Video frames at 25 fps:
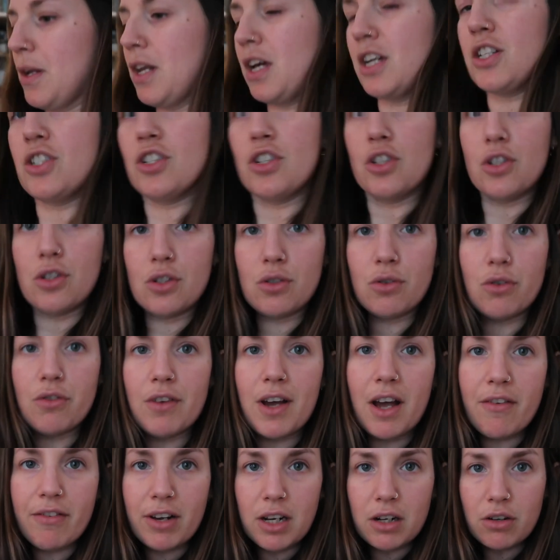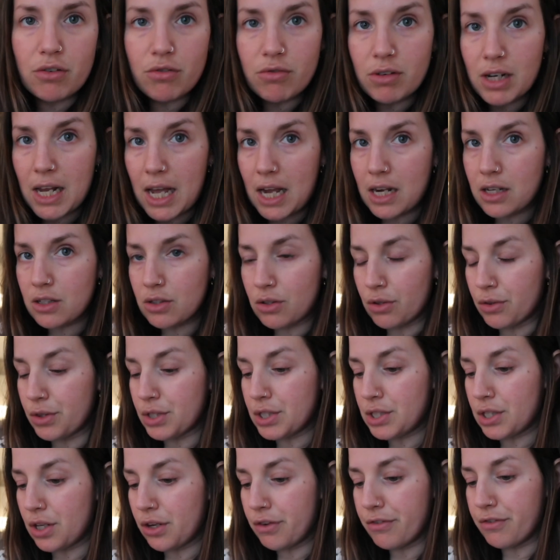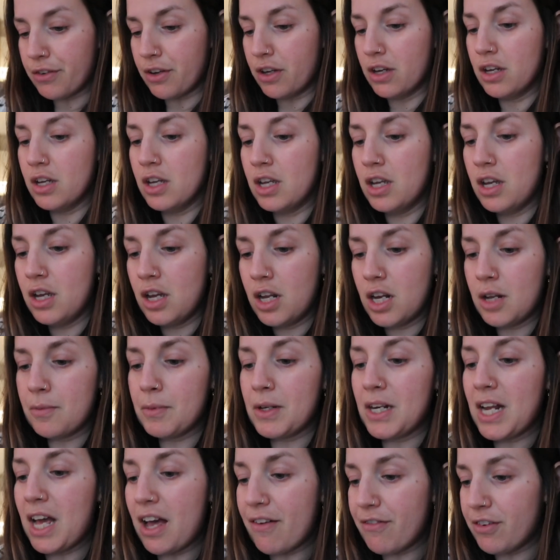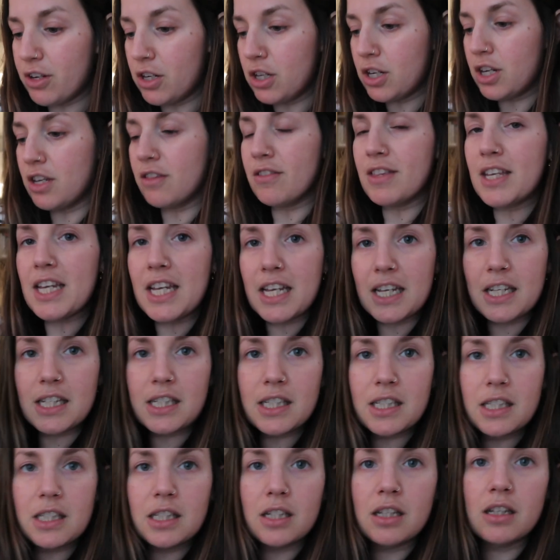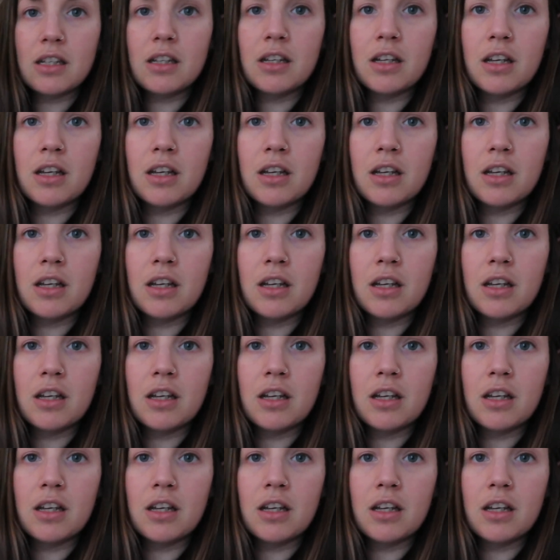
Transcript: I like to just sort of have a little relax on the sofa. I'm going to have a look at this.